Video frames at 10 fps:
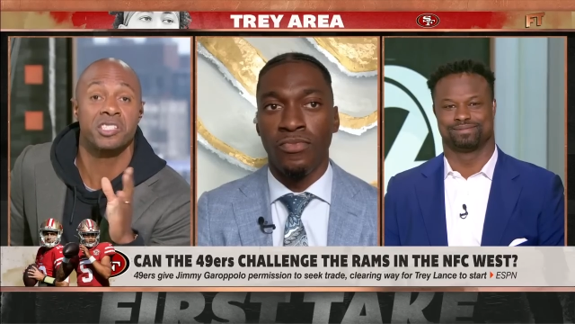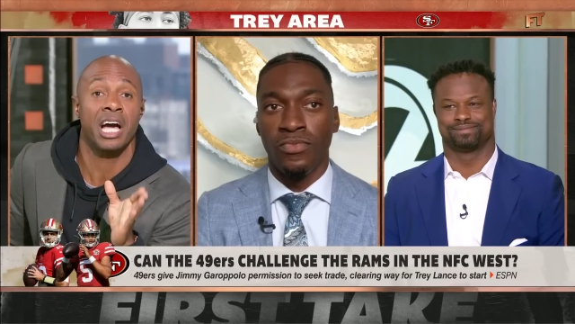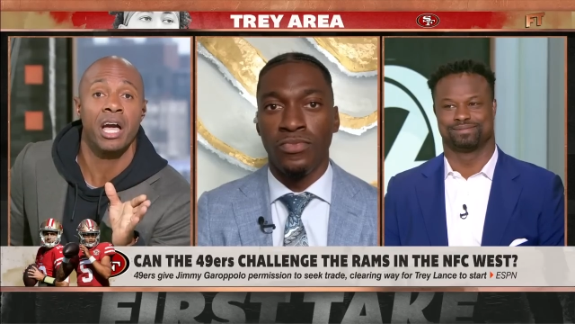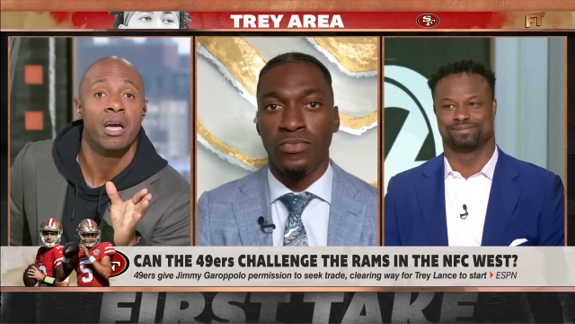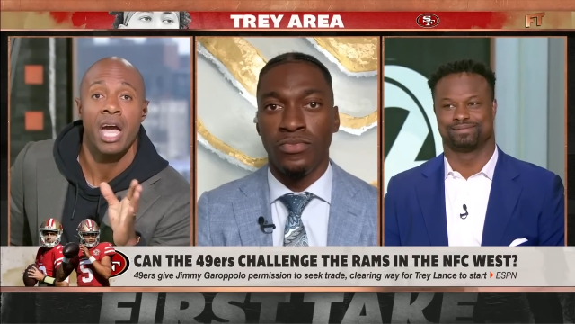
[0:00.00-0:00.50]

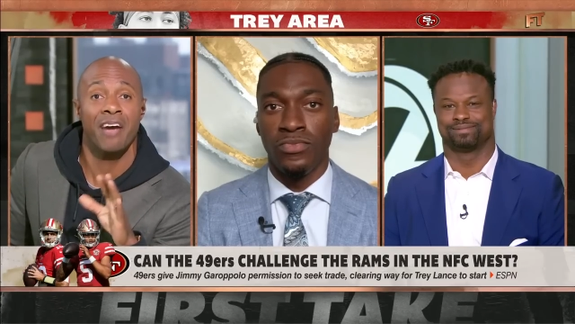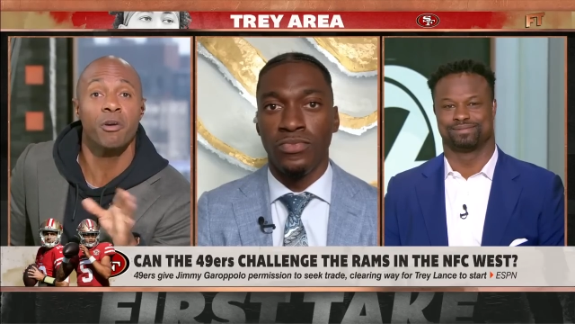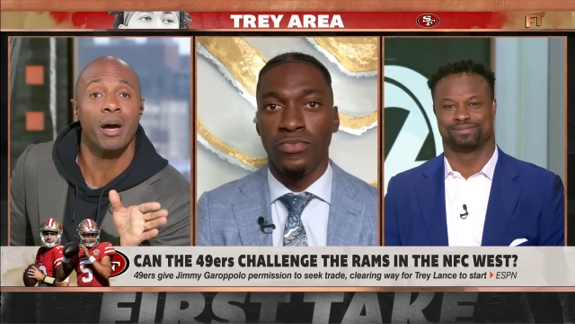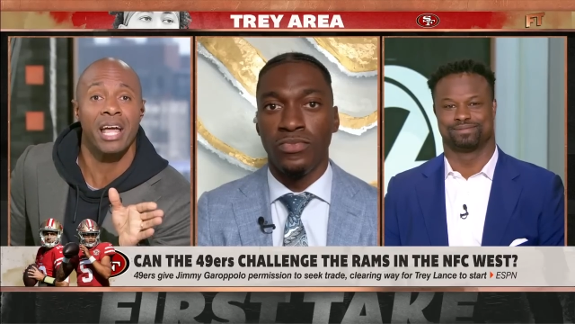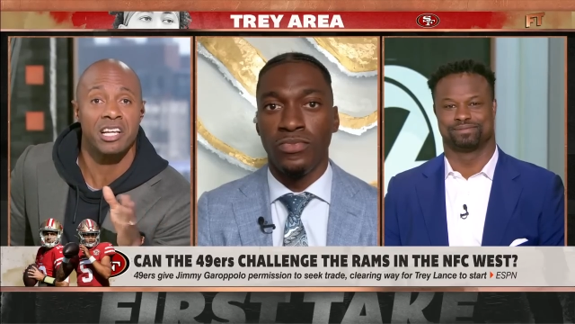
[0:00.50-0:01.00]
Speaker 1: Because
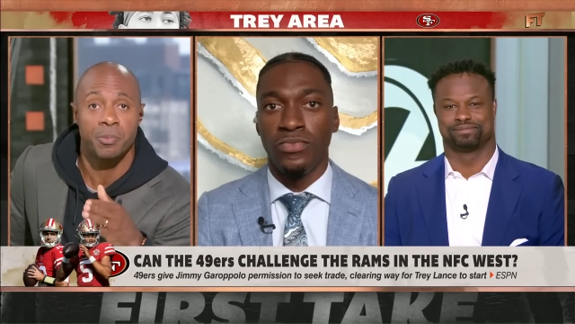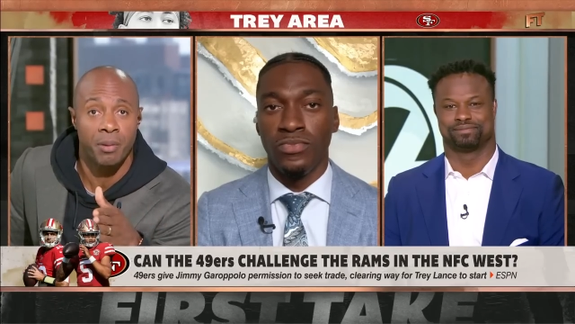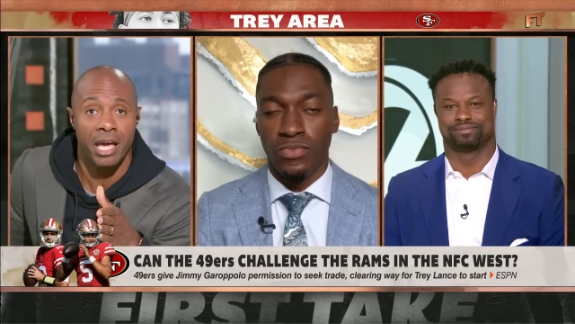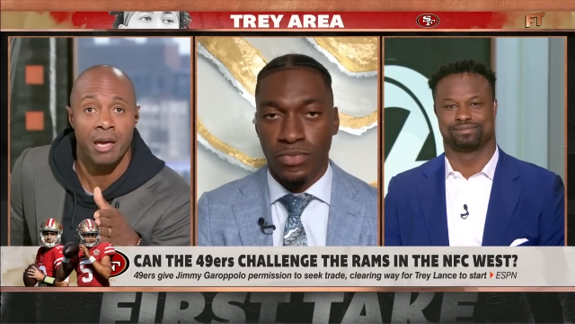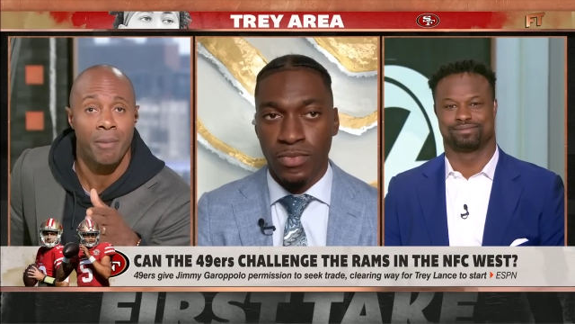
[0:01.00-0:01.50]
everybody has a
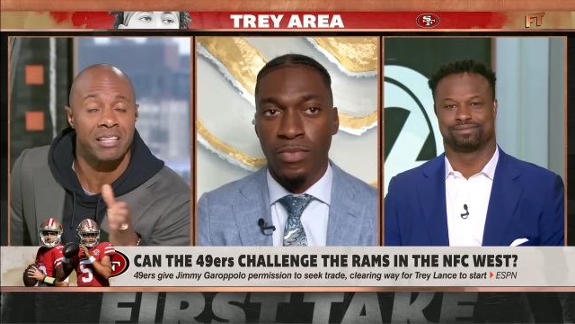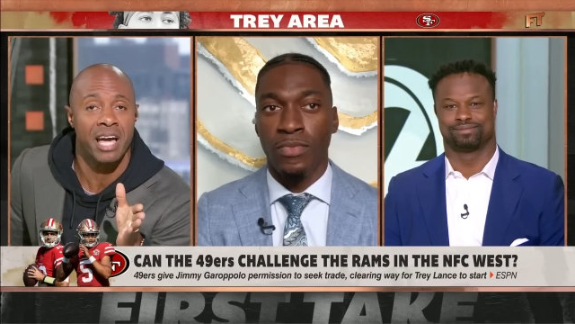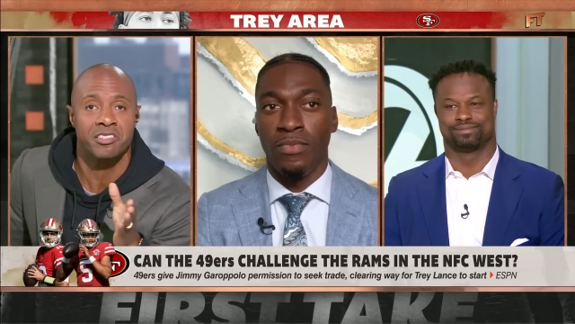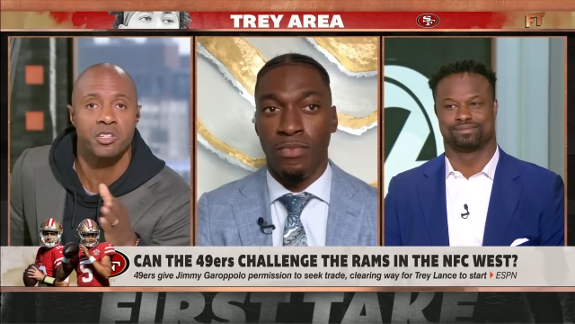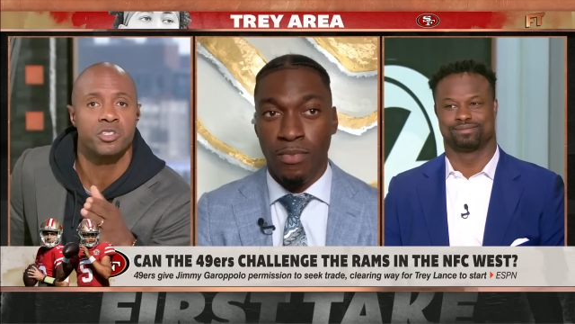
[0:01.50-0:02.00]
plan. Mike
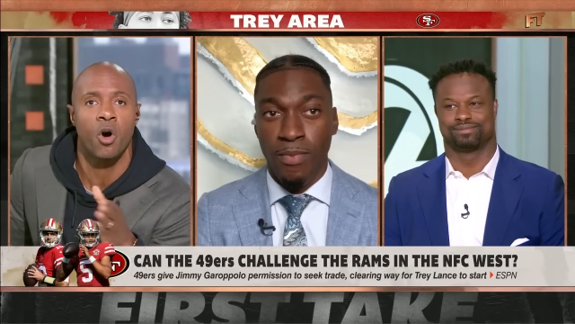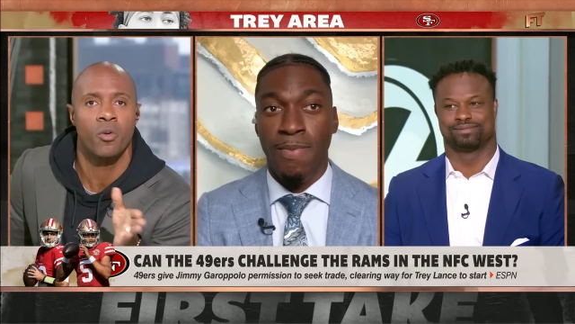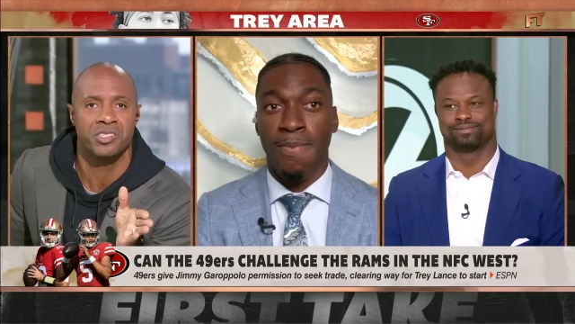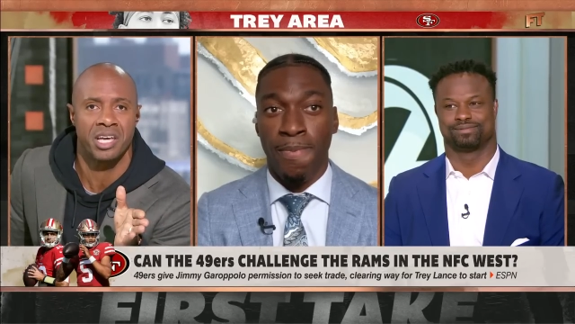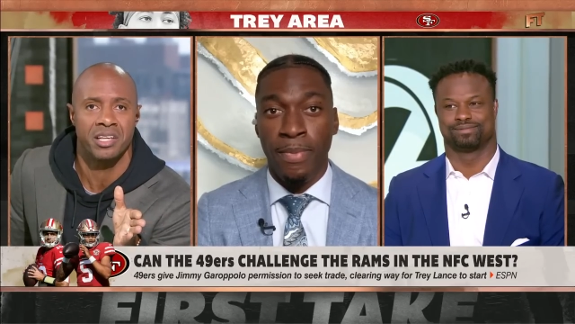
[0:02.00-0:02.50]
Tyson used to
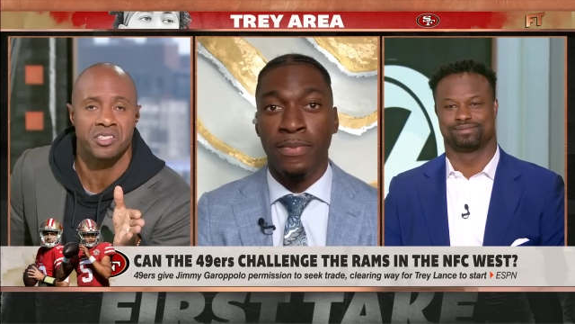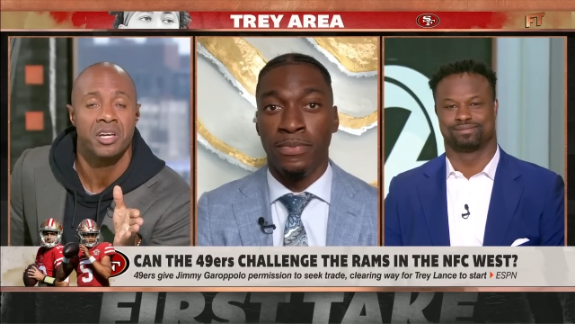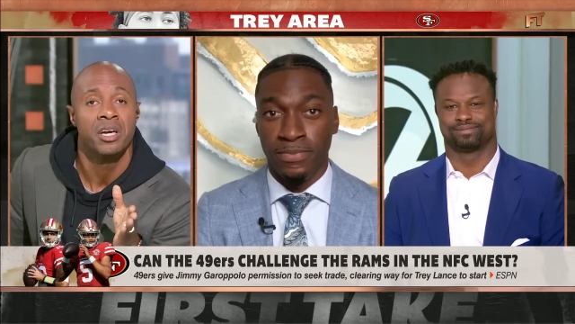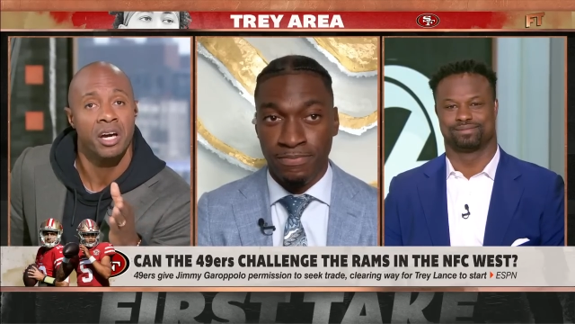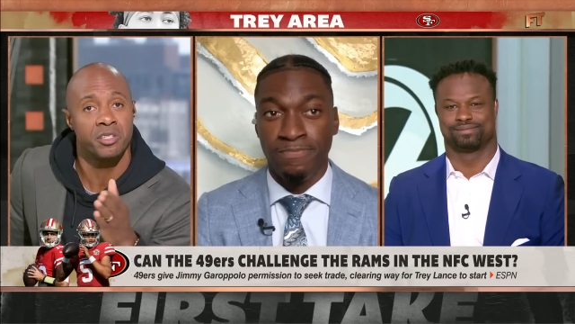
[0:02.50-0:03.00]
always say this
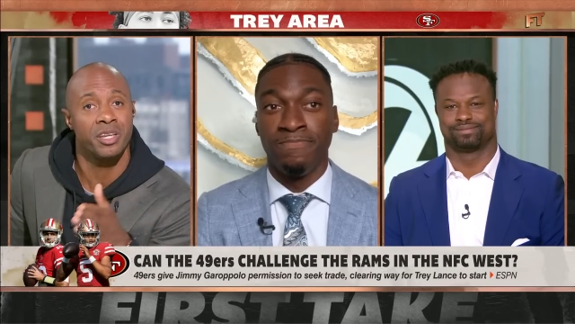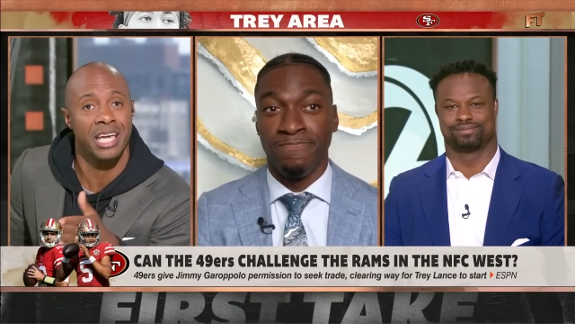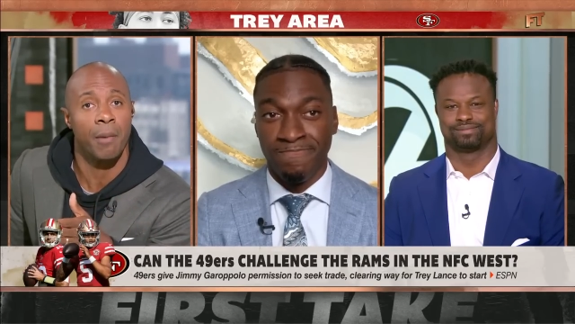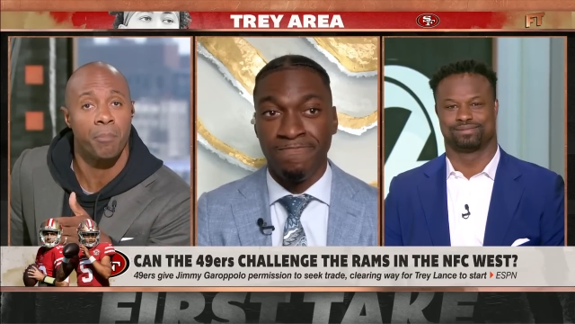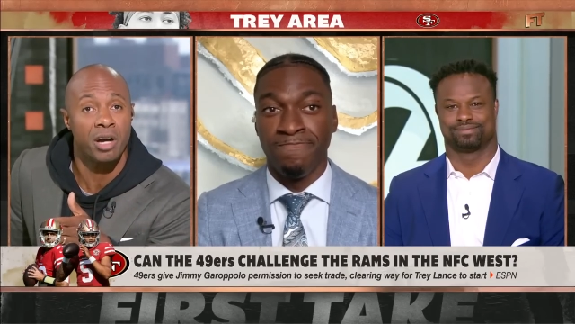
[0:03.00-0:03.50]
until they
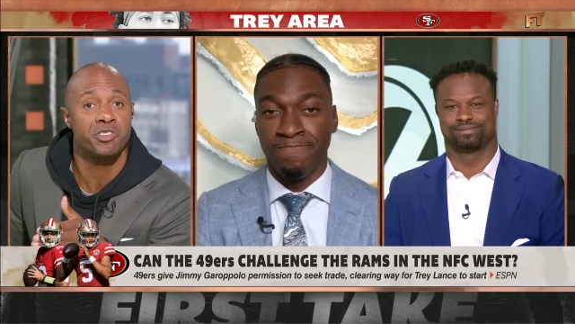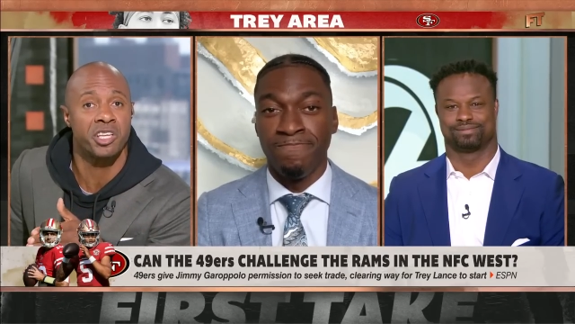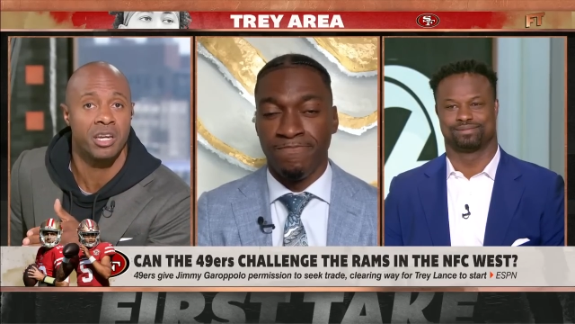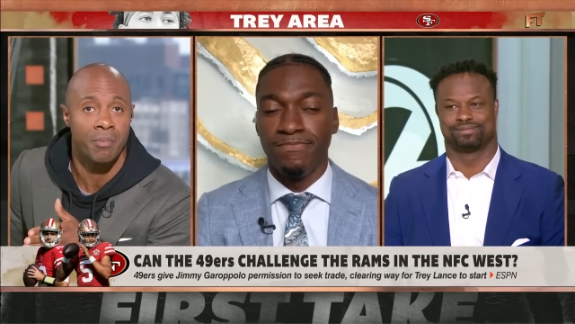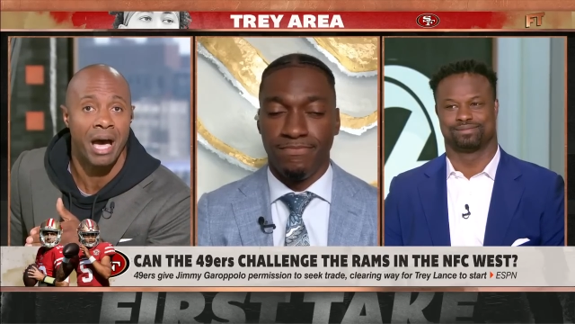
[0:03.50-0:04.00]
get punched
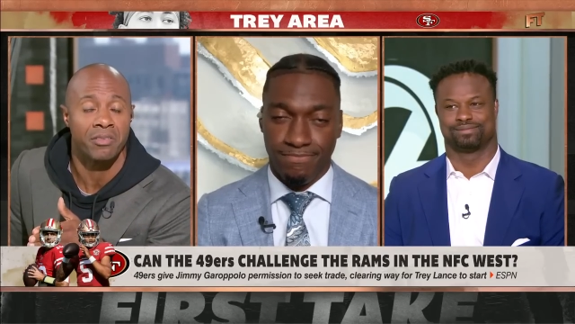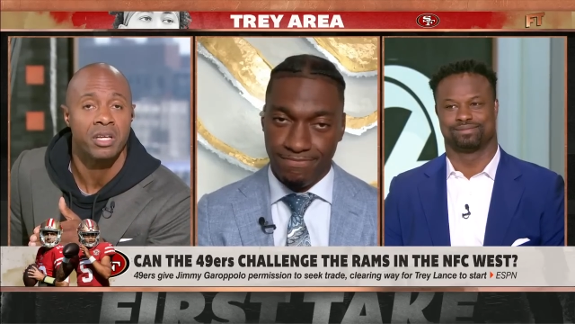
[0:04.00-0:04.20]
in the mouth.